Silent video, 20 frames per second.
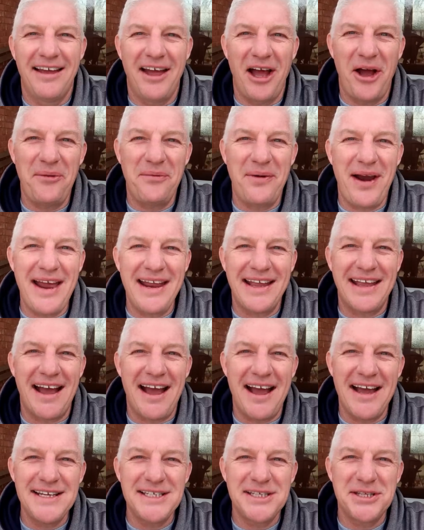All right,
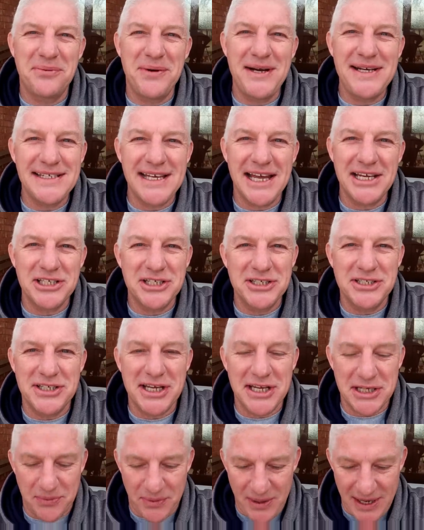guys, three sessions
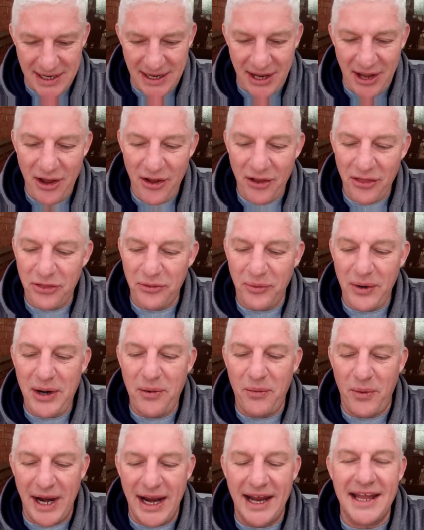this week, three
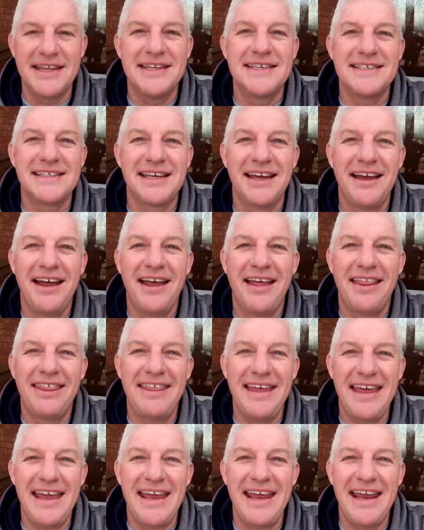wins.
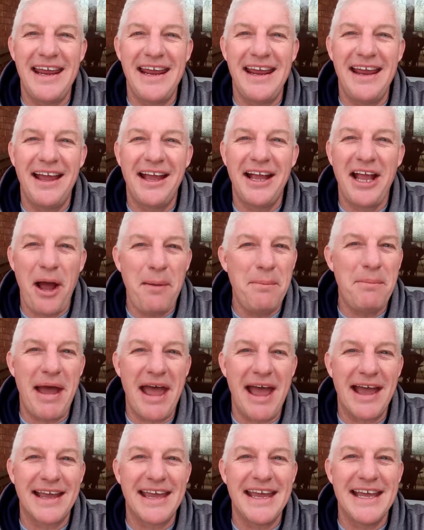The
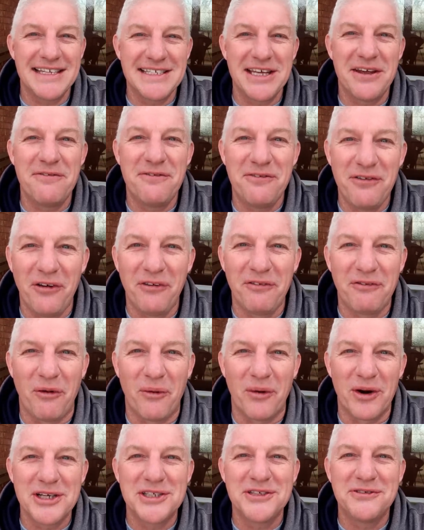comeback is in full
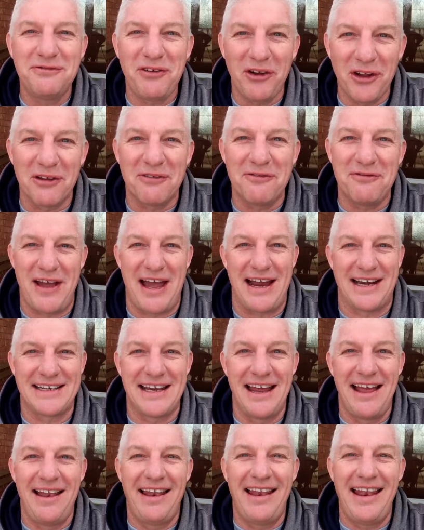force, full effect.
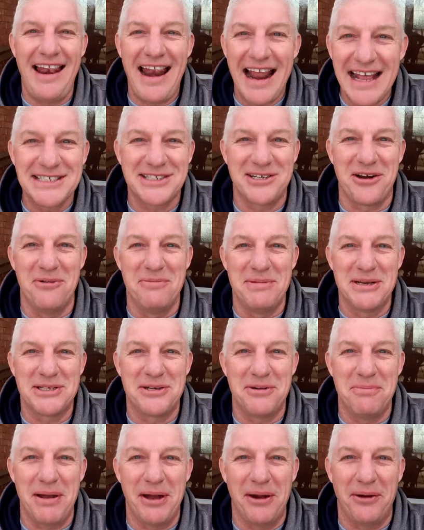Let's go,
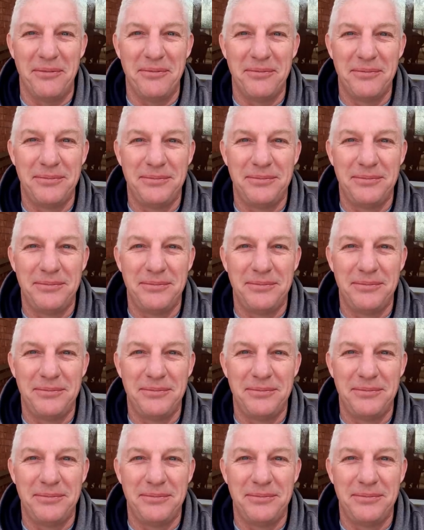Mr. Bill.